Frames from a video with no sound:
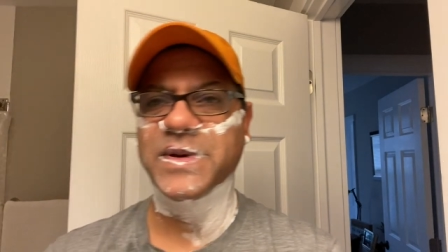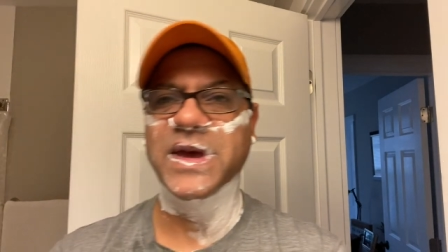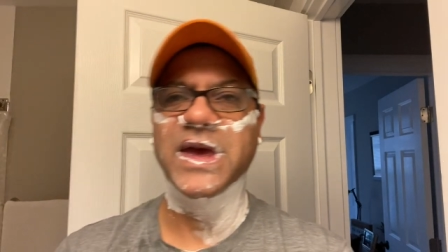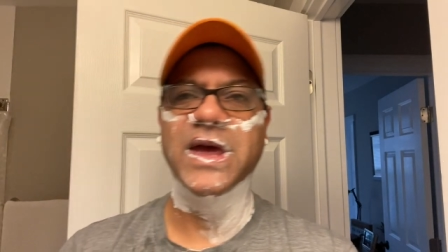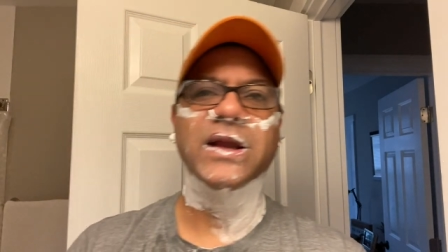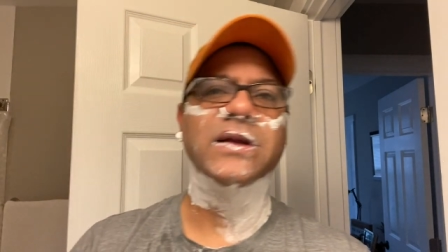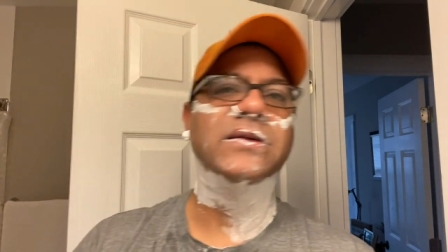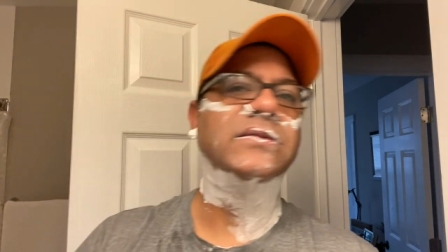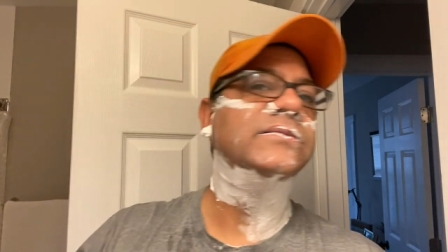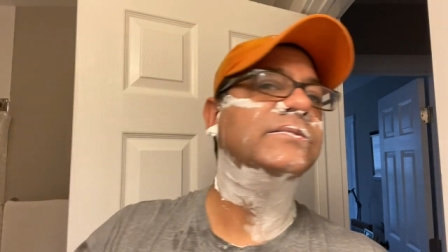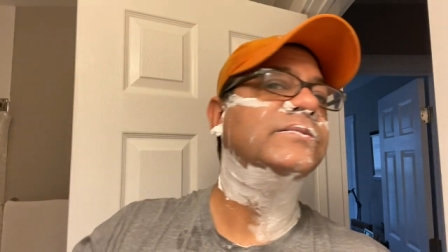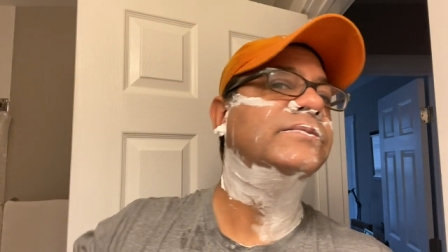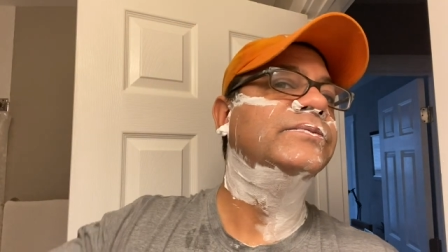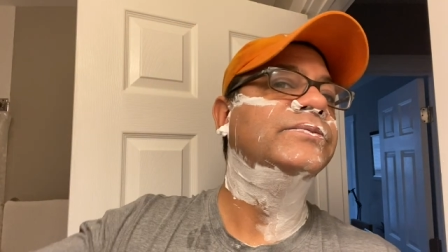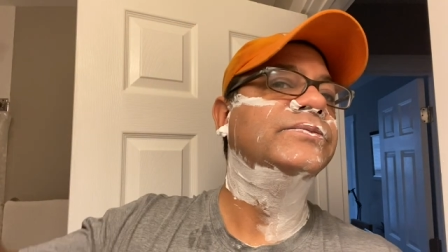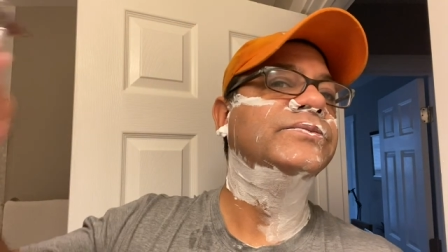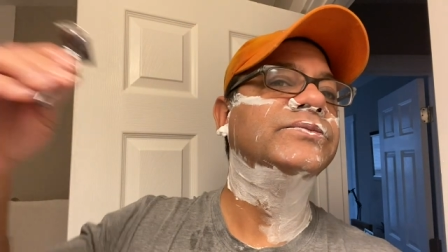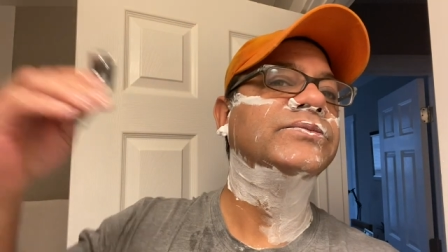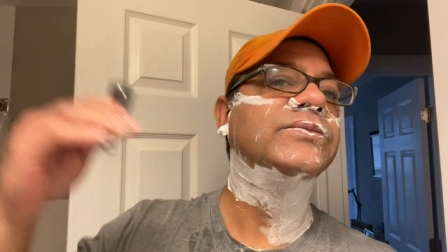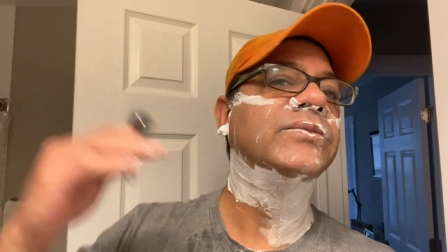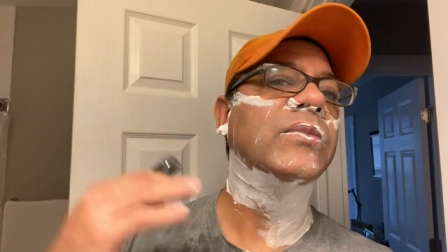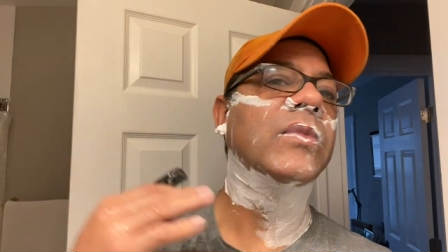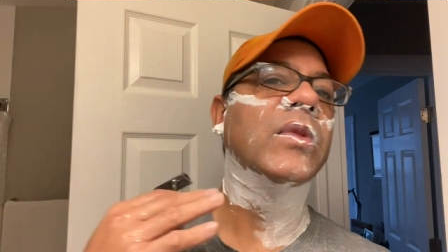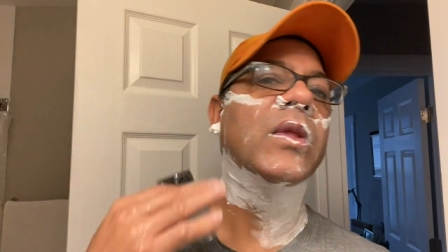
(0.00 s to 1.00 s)
bit.
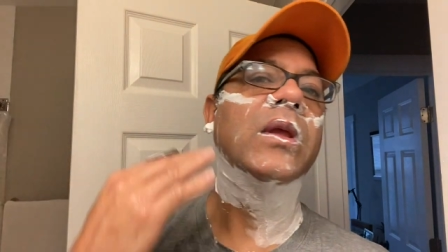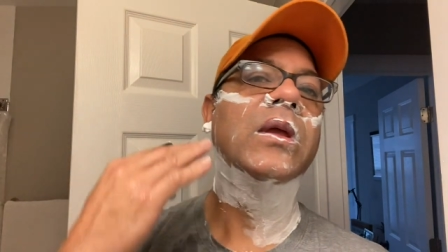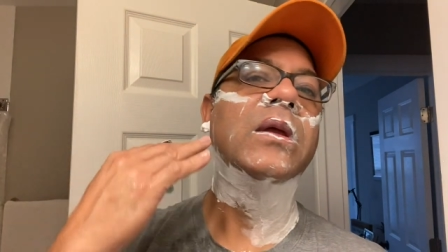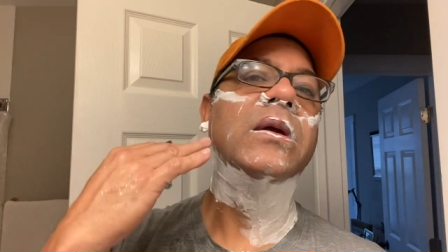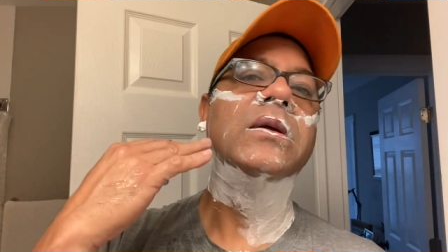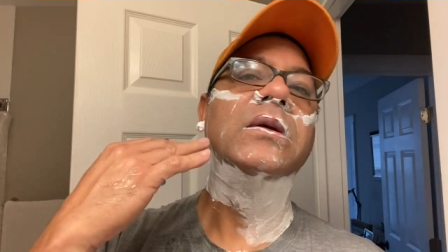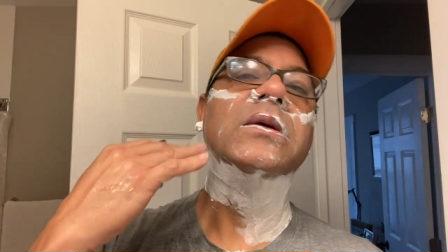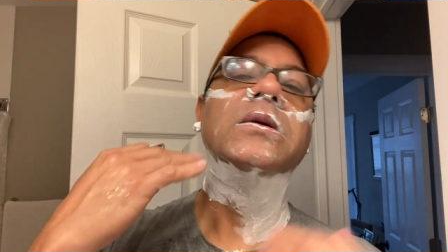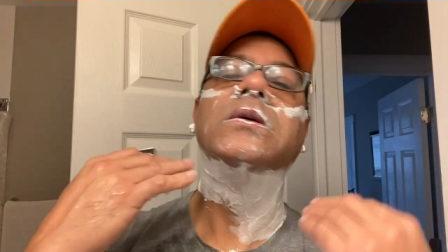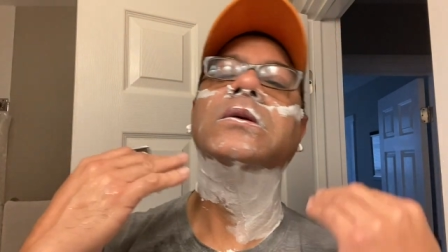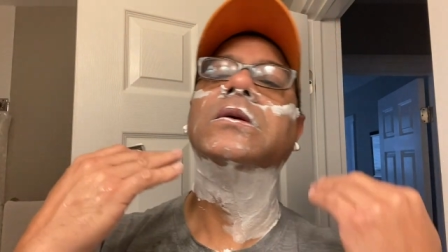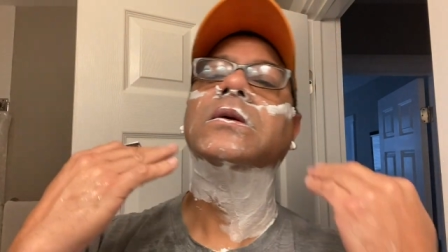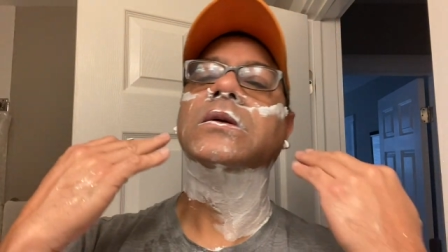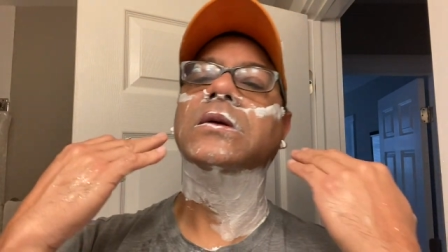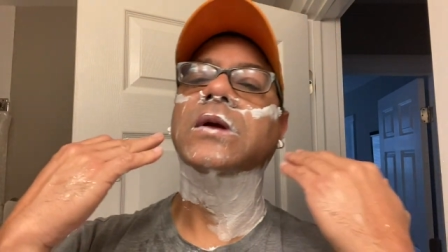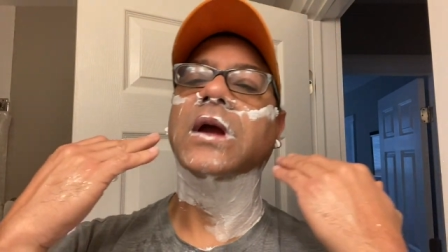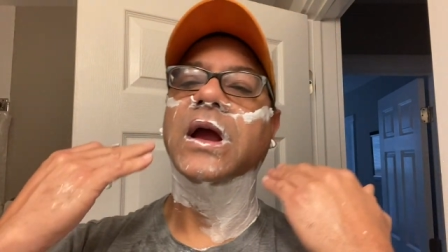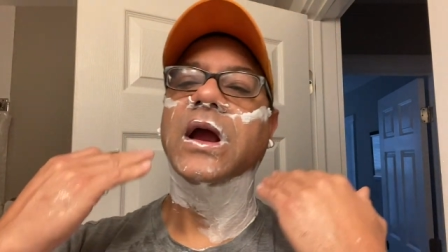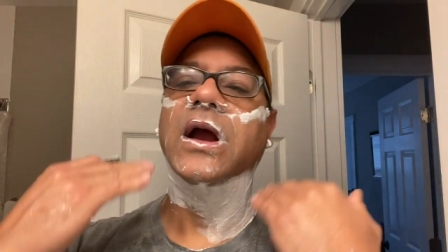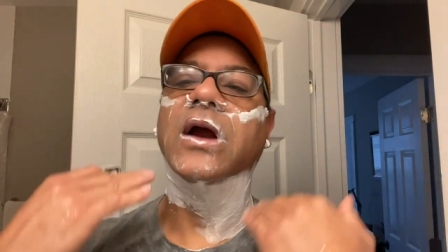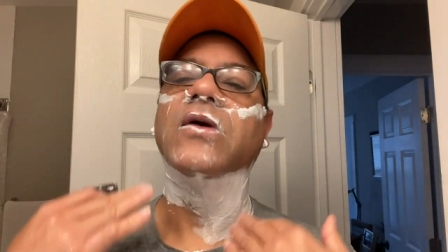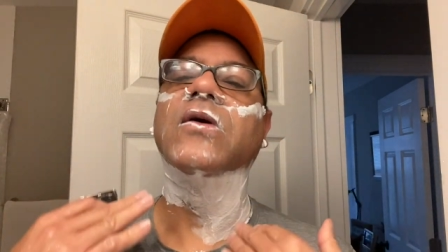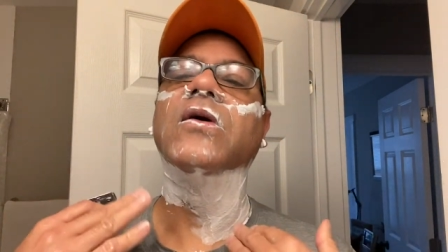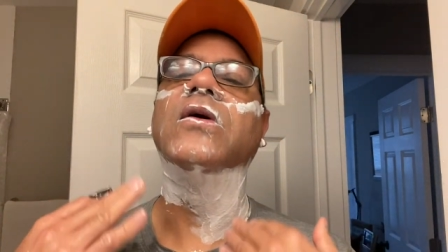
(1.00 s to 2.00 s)

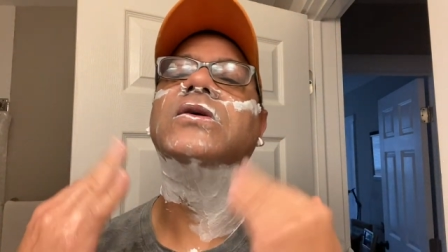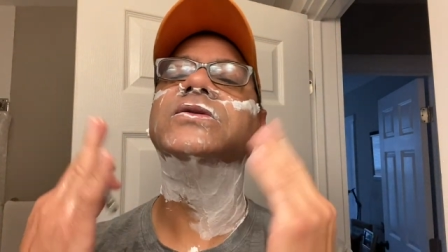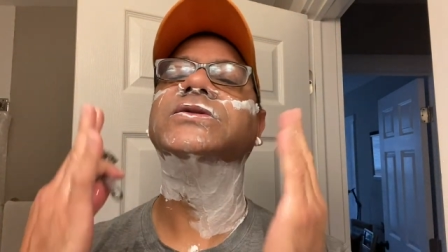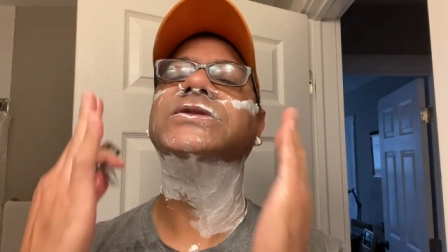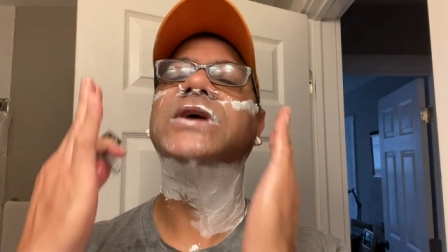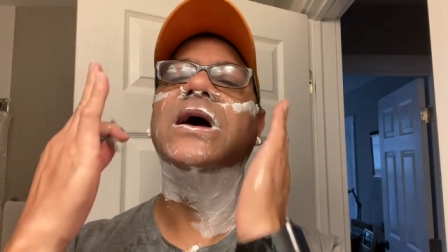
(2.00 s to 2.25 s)
Hair grows